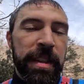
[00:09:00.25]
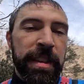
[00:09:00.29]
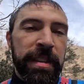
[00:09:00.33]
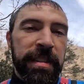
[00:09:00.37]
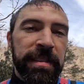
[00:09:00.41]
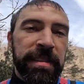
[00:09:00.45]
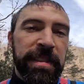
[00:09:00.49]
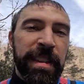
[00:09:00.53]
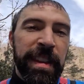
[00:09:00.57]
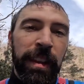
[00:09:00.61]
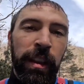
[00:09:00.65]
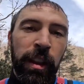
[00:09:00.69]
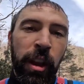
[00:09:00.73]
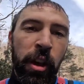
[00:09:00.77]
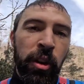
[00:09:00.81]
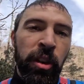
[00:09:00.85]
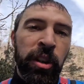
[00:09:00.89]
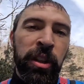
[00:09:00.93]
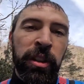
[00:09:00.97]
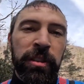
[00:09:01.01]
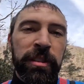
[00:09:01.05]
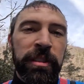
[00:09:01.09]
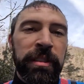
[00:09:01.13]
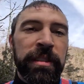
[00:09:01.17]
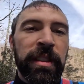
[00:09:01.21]
This is the
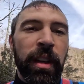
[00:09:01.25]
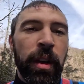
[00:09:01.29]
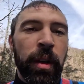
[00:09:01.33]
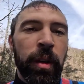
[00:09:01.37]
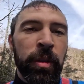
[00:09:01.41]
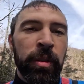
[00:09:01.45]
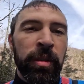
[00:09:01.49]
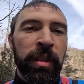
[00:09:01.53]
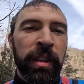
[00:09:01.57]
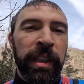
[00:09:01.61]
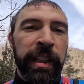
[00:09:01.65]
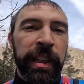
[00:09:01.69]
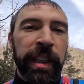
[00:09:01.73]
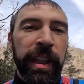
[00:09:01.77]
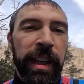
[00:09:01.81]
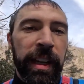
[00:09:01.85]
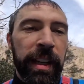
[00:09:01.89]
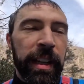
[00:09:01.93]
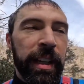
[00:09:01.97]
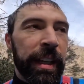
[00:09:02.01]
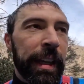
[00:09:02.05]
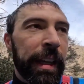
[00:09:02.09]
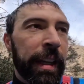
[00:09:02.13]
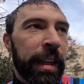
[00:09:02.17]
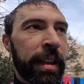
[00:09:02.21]
locals only
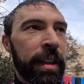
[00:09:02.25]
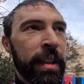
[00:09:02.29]
Eddy.